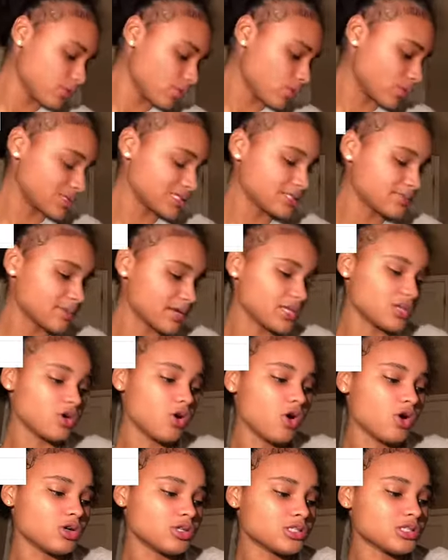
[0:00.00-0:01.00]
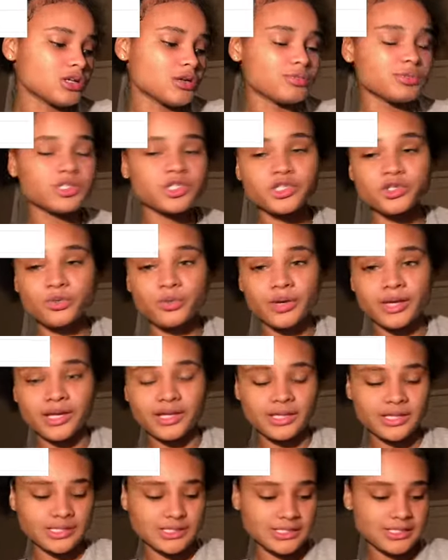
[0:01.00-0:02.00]
once my dog stops
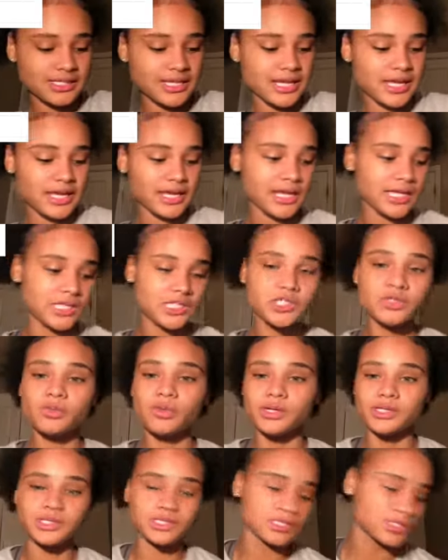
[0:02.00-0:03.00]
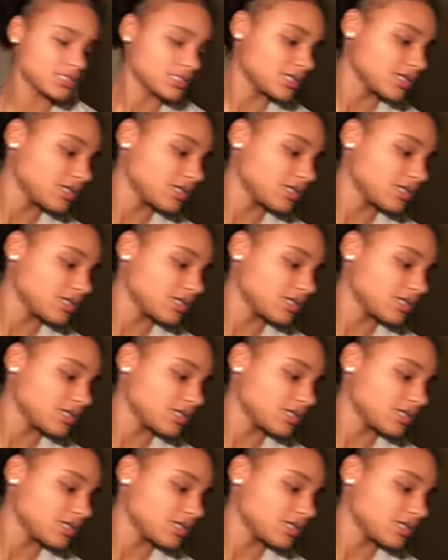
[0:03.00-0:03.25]
chewing this thing like she wants